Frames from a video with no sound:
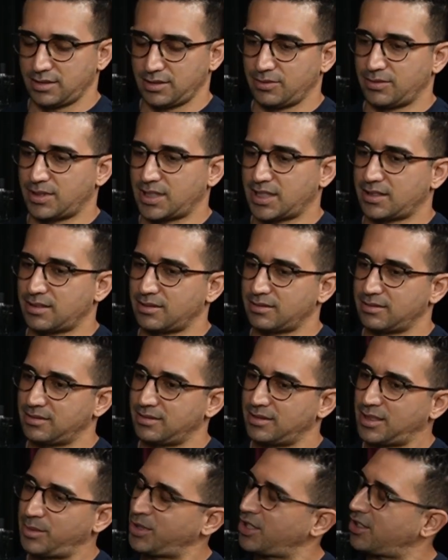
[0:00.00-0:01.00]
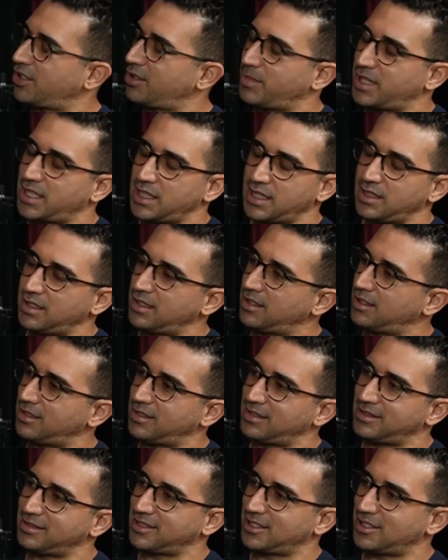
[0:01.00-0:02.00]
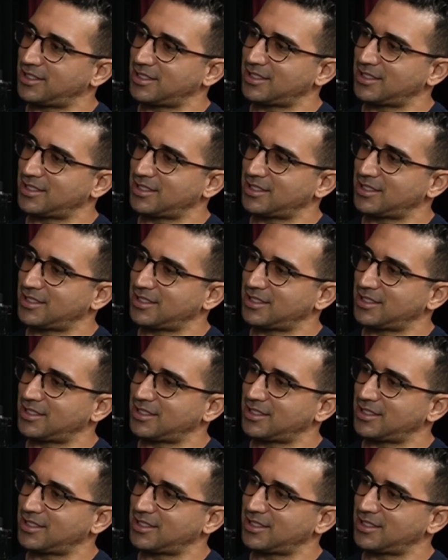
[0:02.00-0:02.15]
Wow. I'm sorry, man. I didn't,